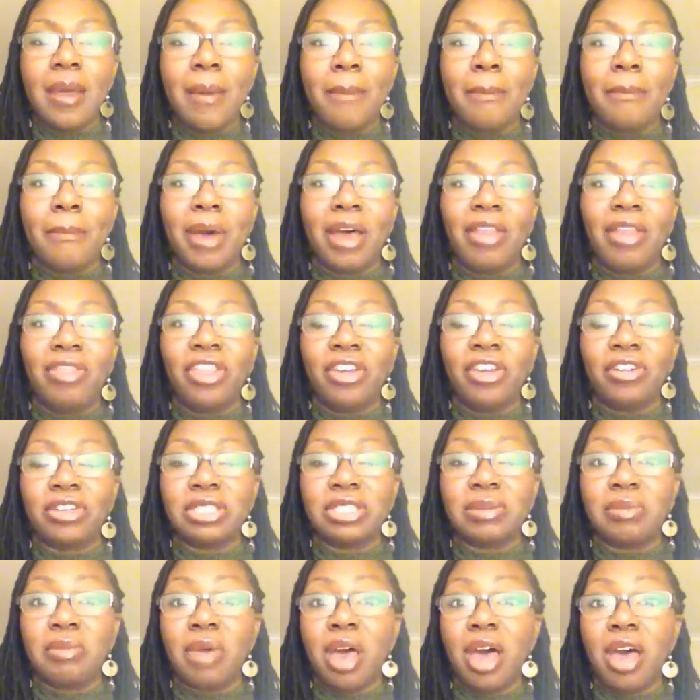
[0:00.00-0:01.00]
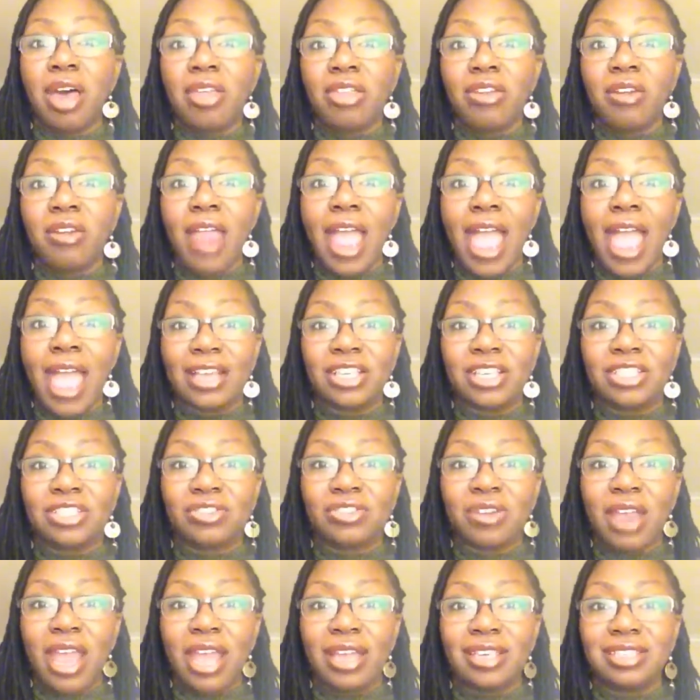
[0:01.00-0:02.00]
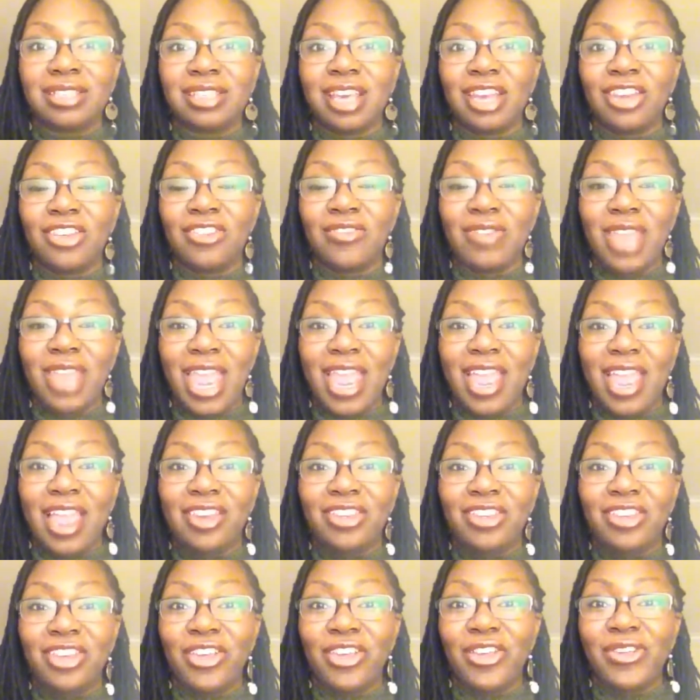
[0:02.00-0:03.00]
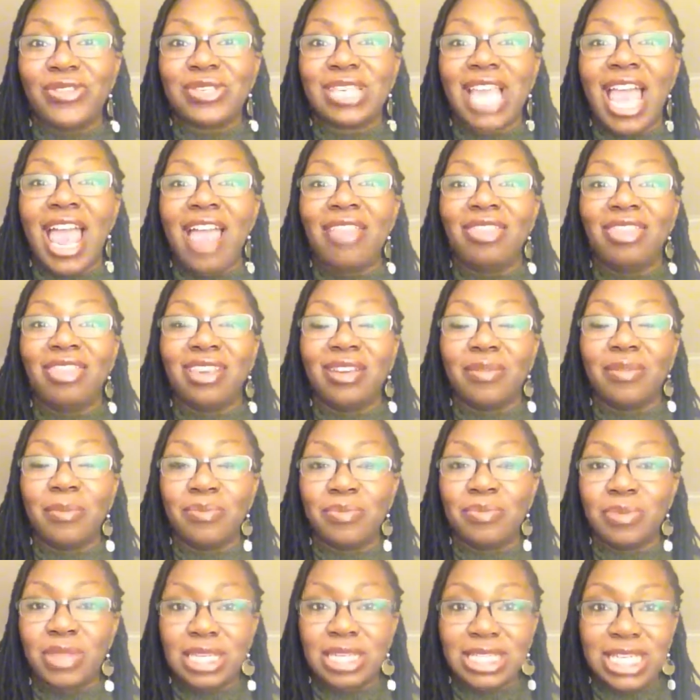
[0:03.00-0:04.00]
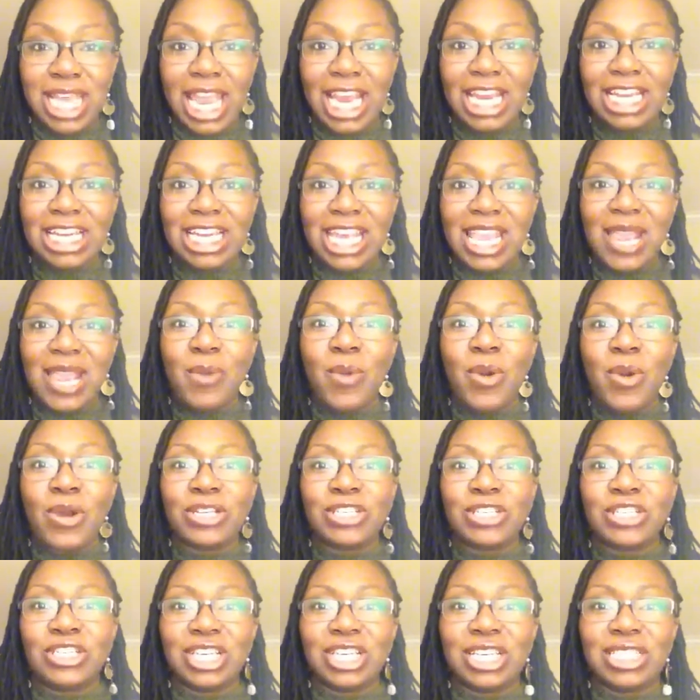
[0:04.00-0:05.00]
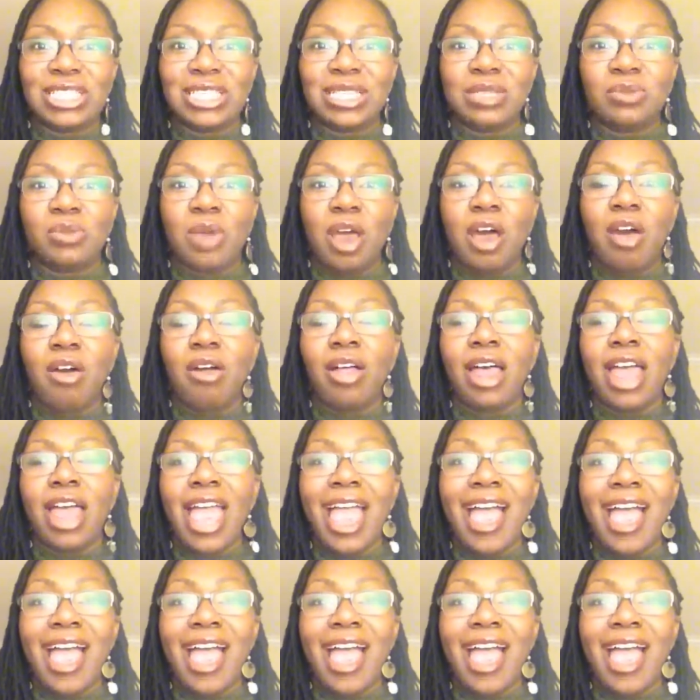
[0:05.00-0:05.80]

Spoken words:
But there's some other extracts that you can use, and the technique works just as well.